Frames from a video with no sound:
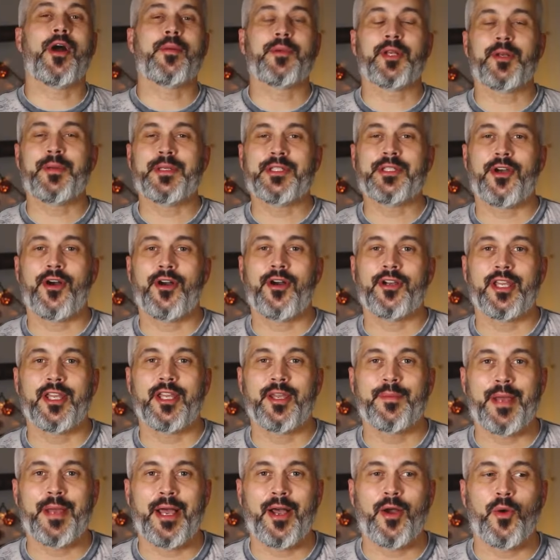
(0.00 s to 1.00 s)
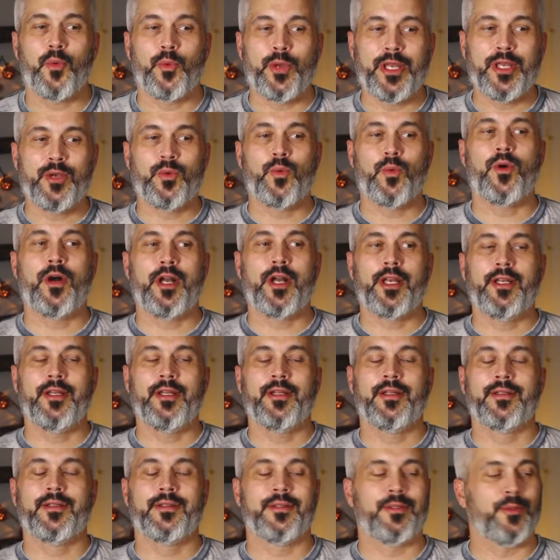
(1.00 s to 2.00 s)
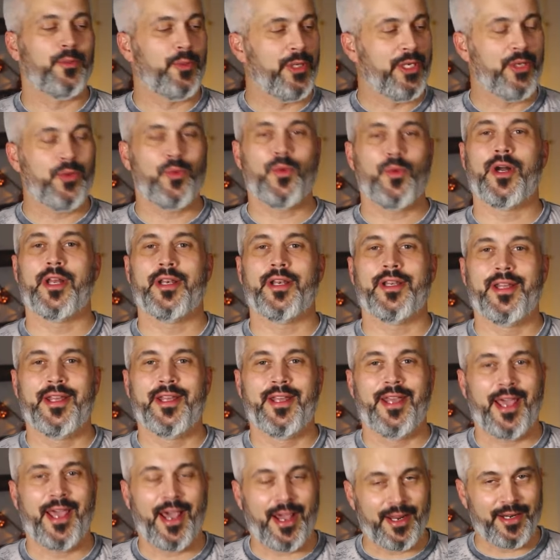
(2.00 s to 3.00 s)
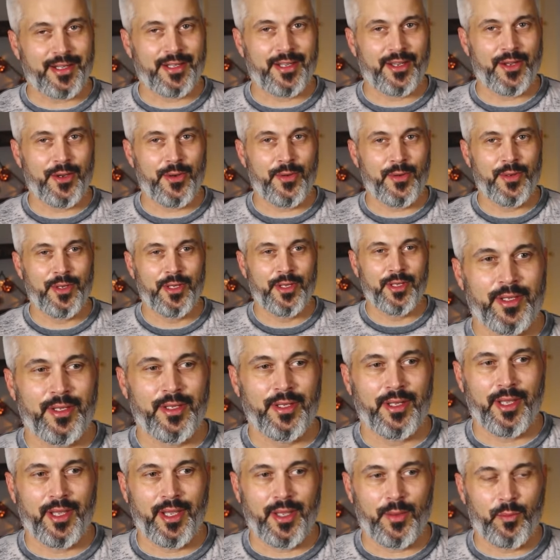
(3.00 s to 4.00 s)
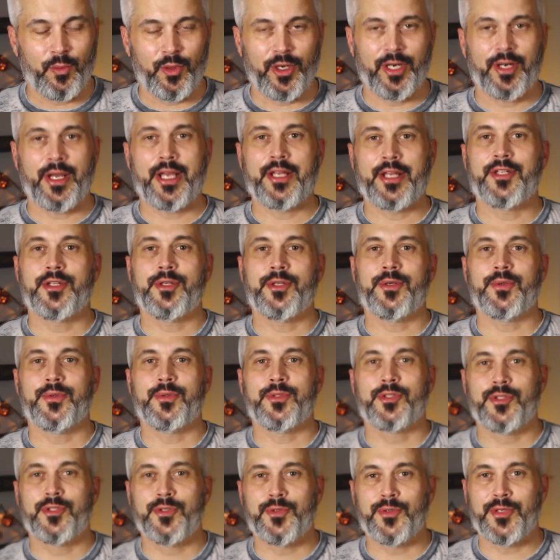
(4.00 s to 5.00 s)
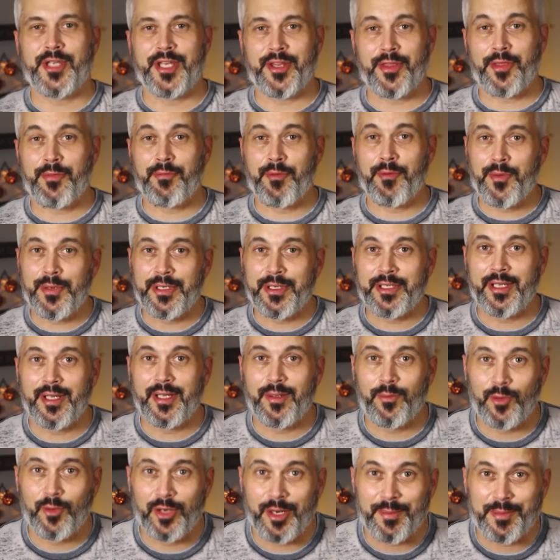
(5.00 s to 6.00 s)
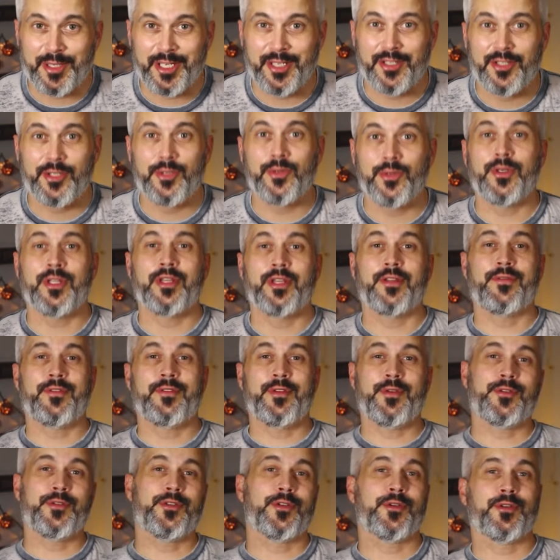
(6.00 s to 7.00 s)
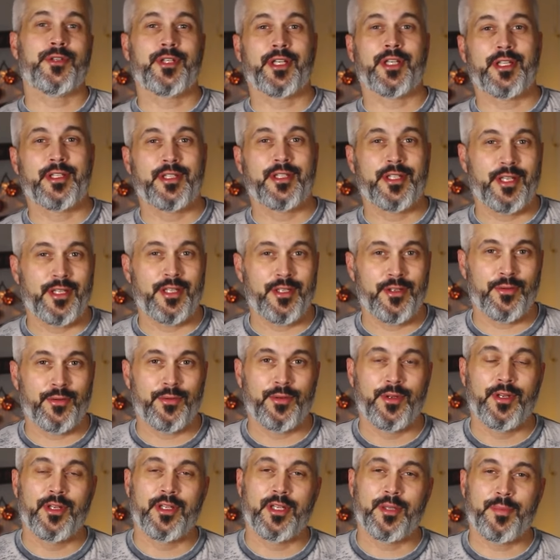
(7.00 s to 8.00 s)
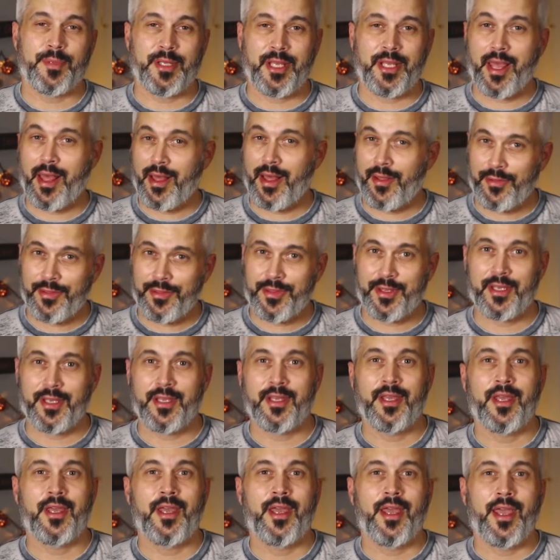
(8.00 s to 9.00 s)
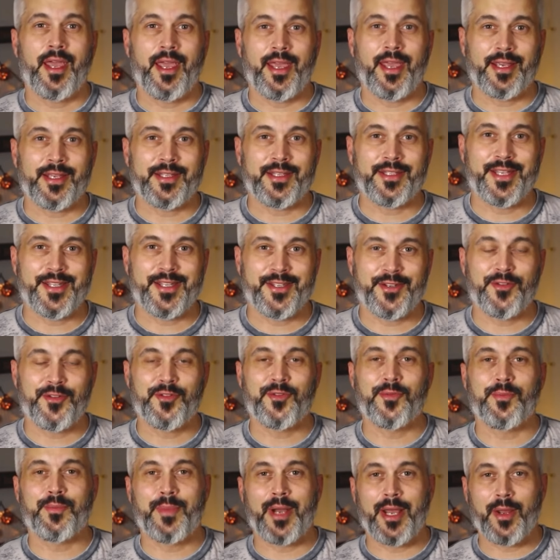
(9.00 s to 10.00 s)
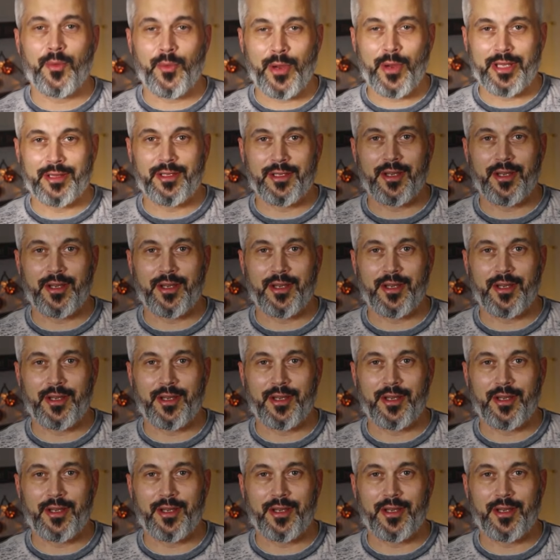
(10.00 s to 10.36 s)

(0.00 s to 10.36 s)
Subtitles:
I'm gonna be talking about week one, how'd it go? And what did I do to get through it? And what I'm gonna do in the future to continue to be healthy and continue my weight